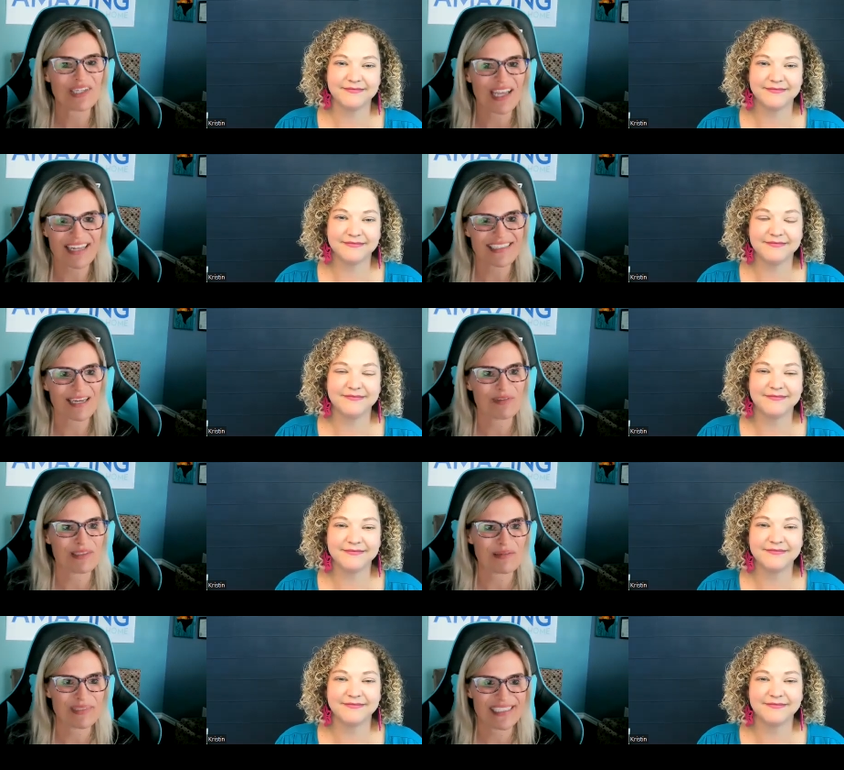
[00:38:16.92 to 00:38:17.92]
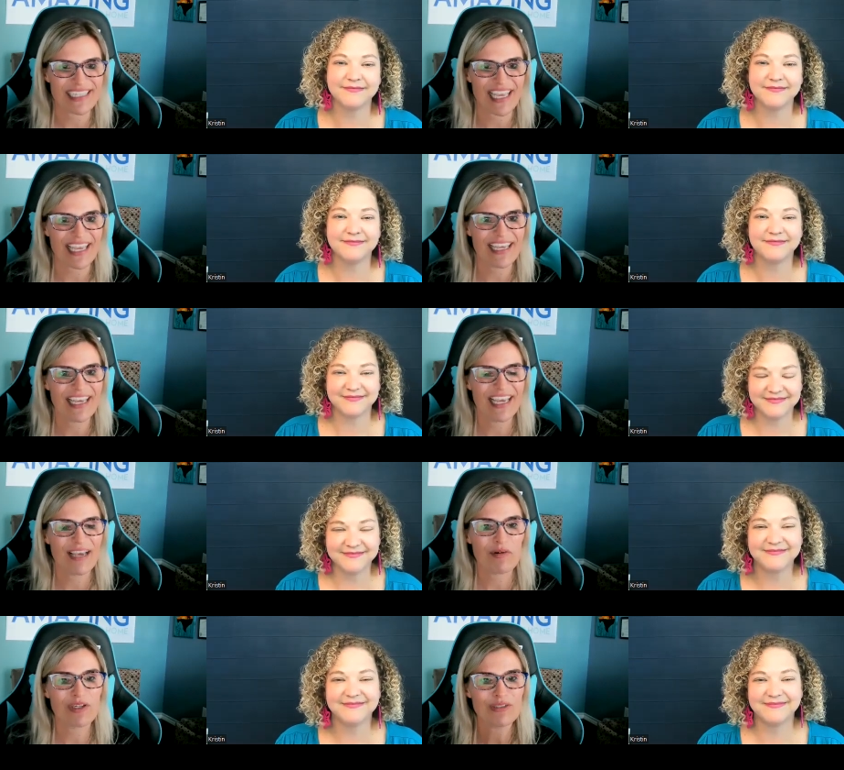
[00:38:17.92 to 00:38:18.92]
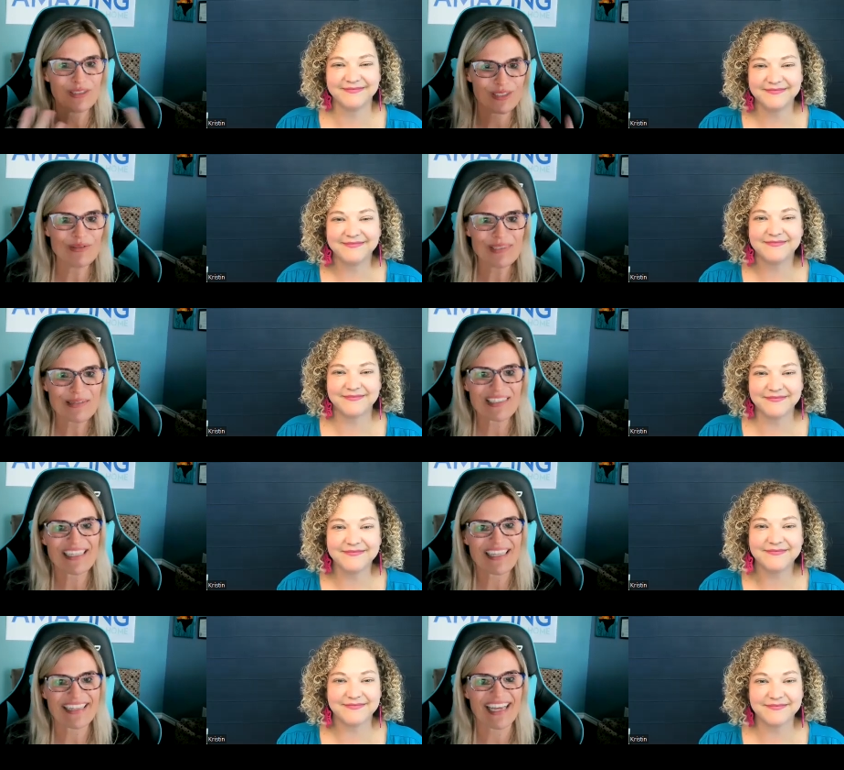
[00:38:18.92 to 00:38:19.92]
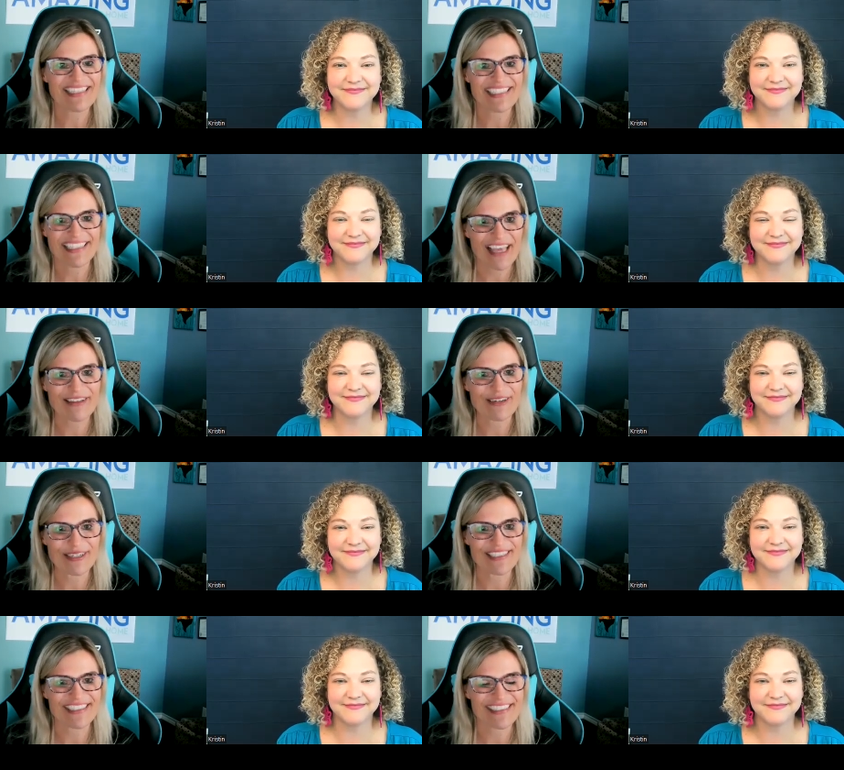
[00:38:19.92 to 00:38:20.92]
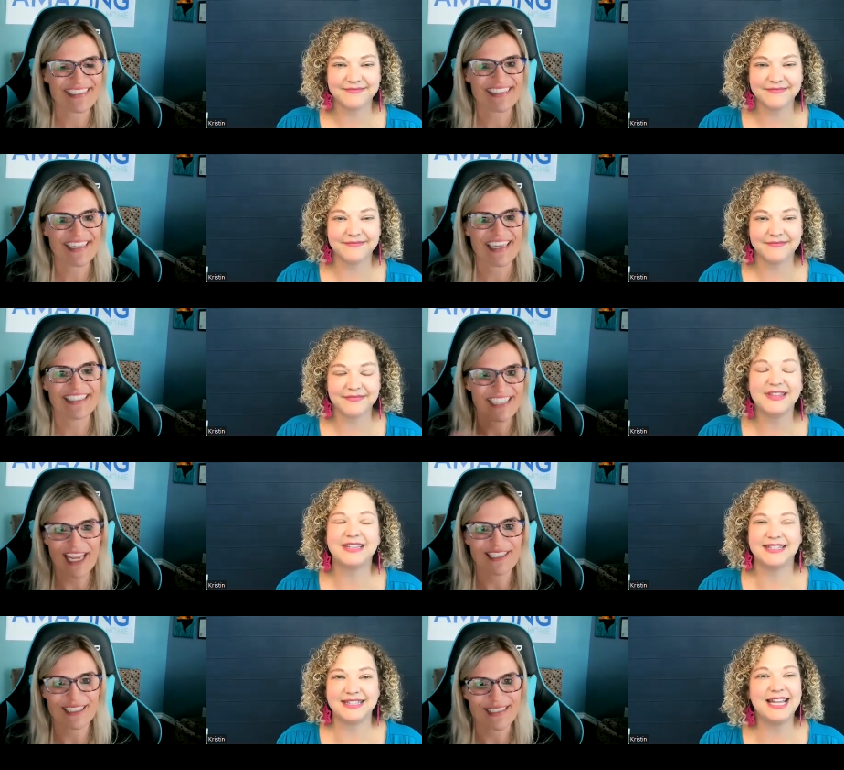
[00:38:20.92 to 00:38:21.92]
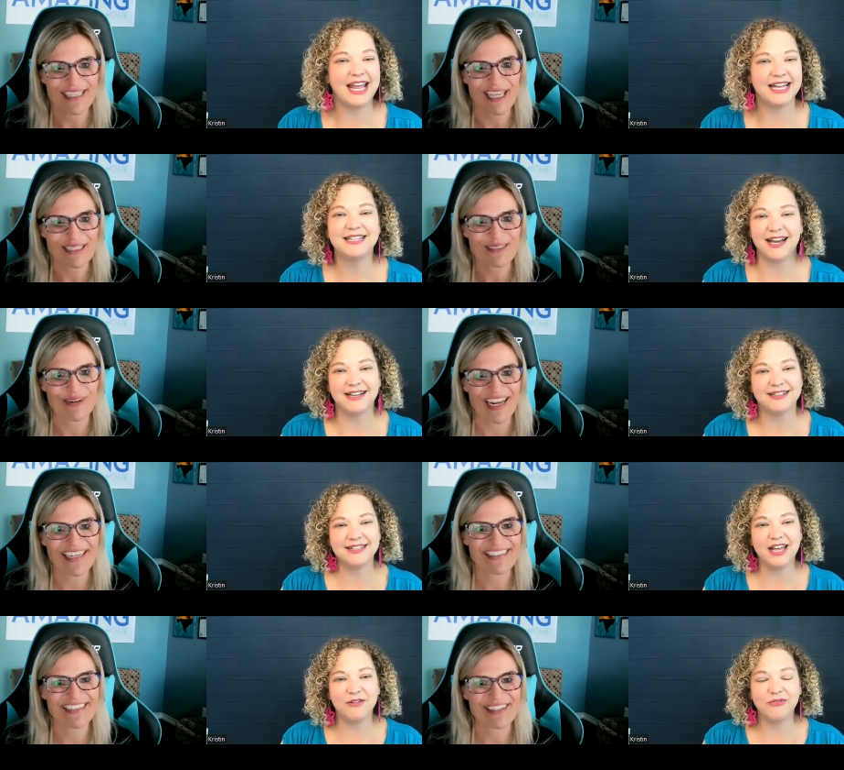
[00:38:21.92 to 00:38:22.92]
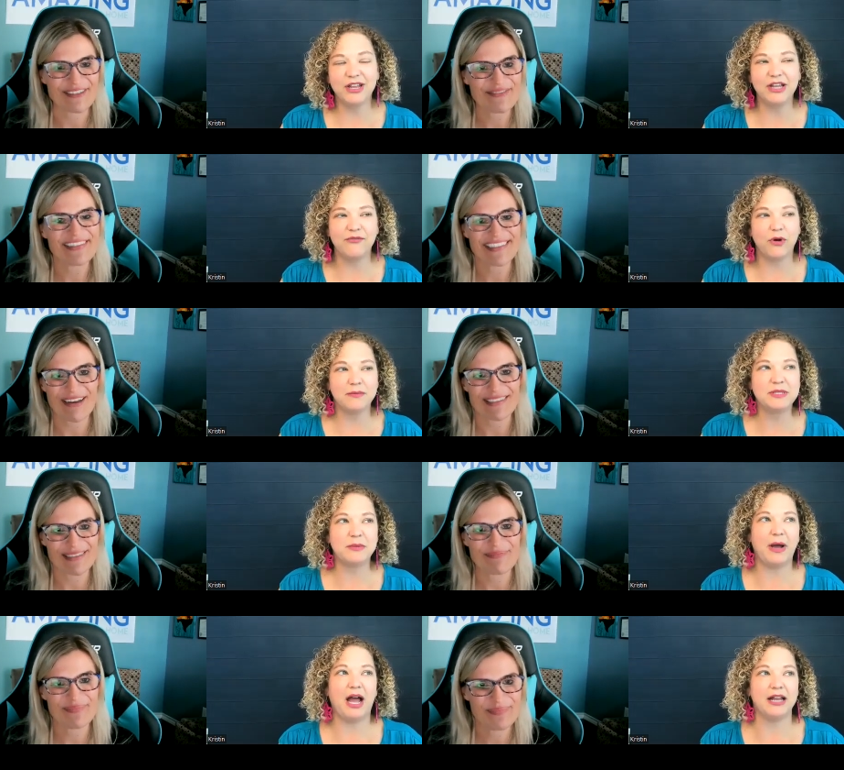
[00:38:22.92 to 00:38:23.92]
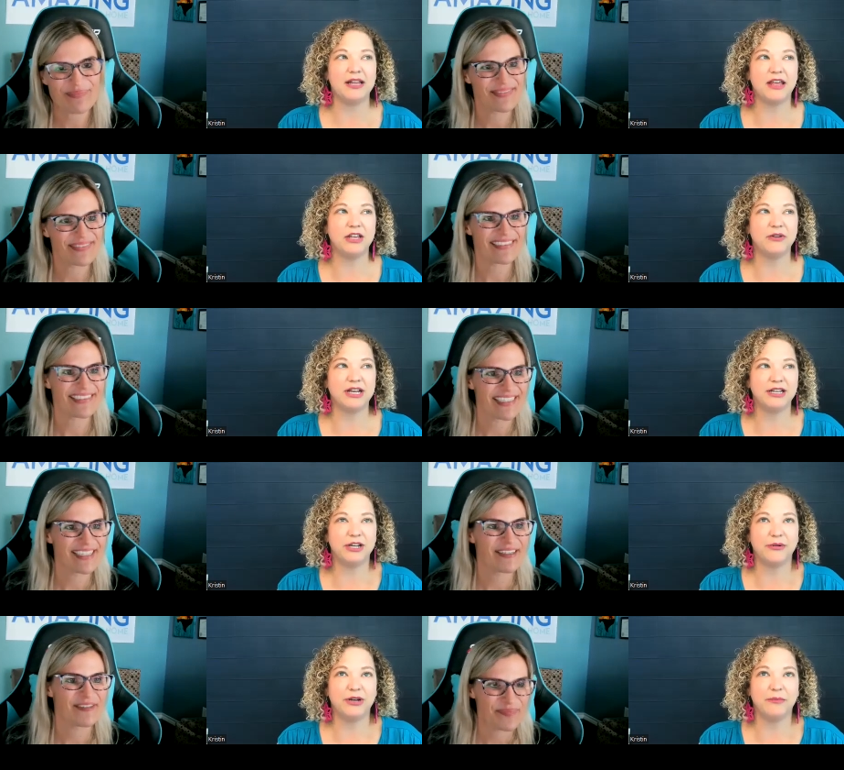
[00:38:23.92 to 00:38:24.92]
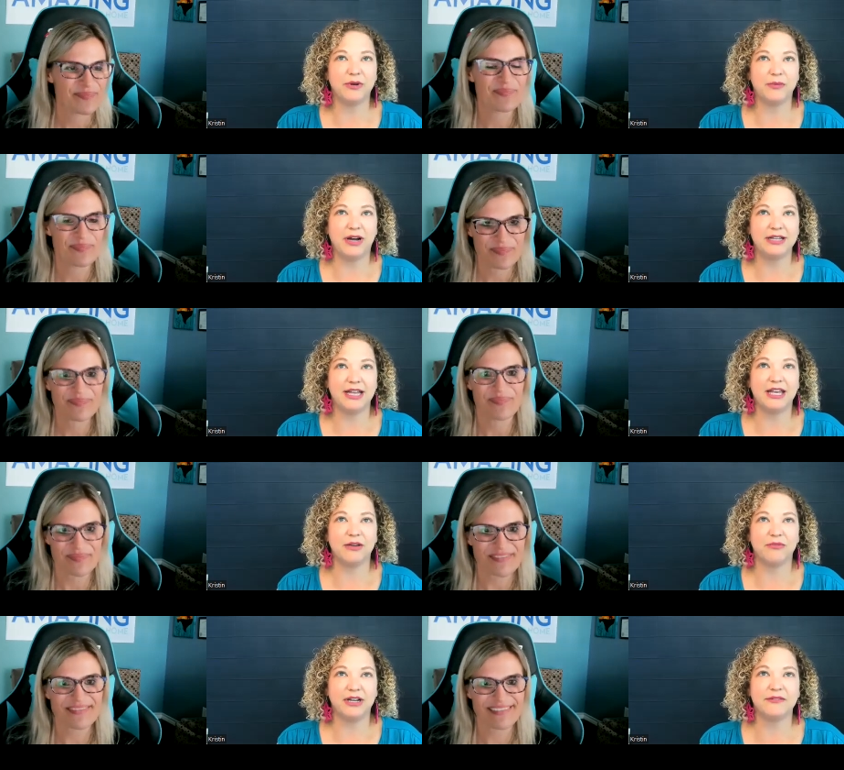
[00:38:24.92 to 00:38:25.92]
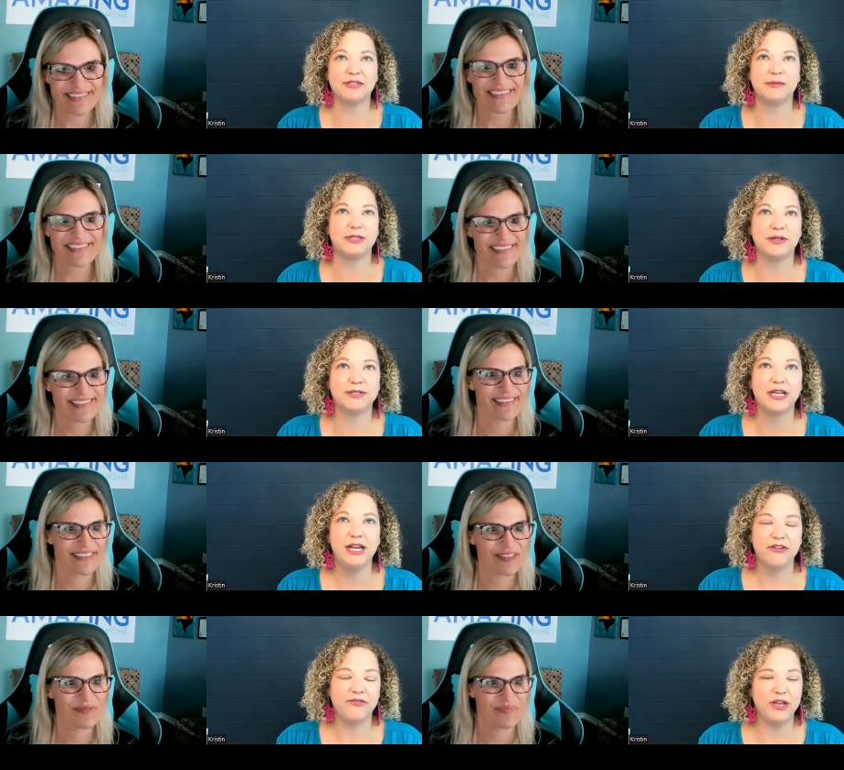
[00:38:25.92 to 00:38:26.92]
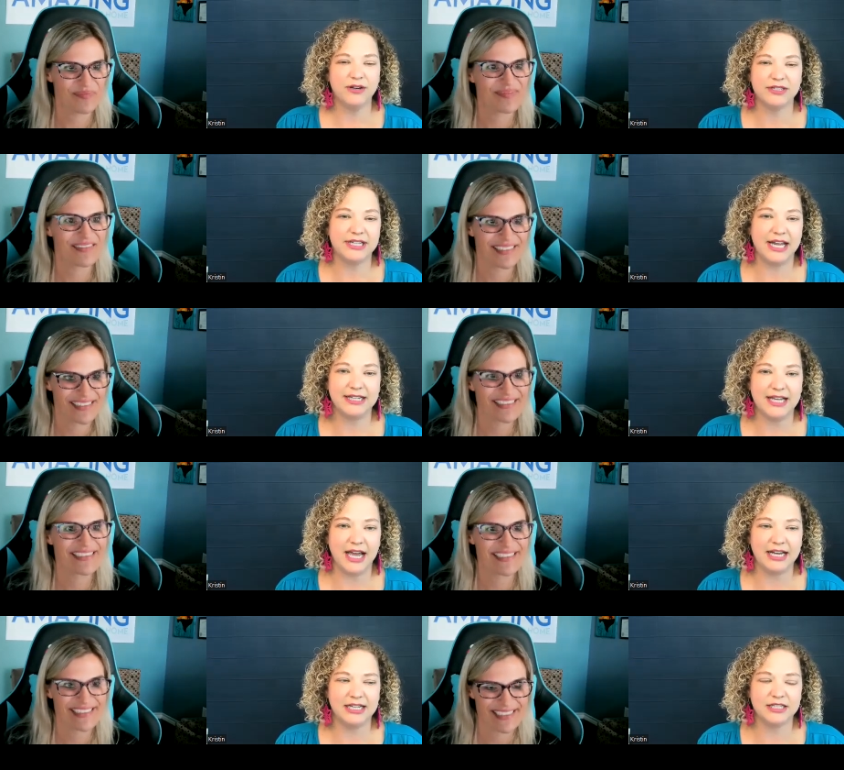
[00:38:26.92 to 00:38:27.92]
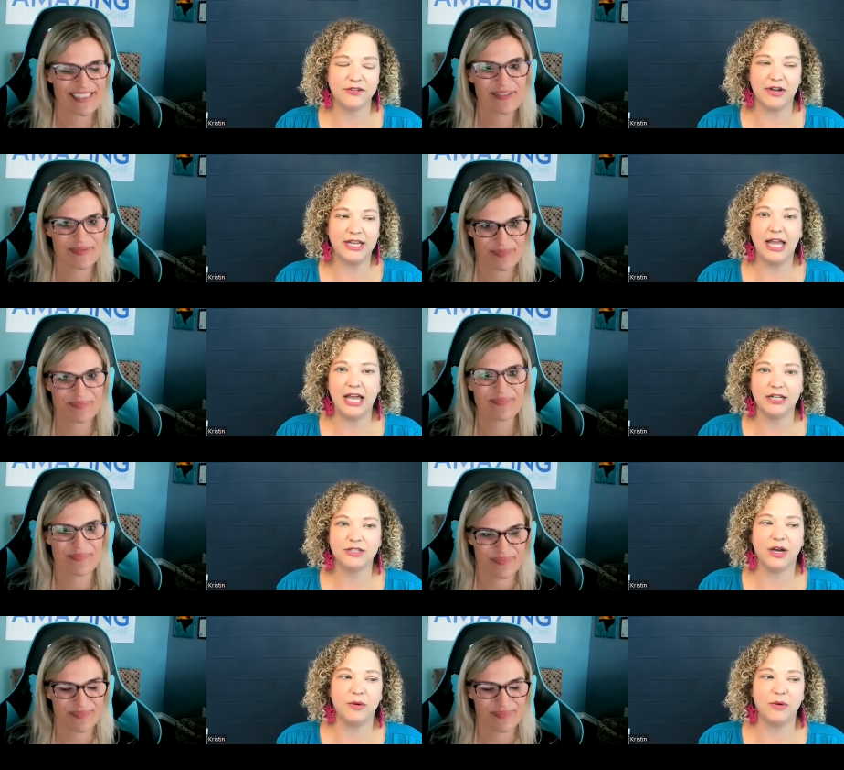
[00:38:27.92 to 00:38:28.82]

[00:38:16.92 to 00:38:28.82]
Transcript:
Speaker 1: in contact with them today. When you do something like that together, it just it changes things, it right?
Speaker 2: It really forms a bond that you can, you know, number one, like get rid of some of those fears and anxieties of I can't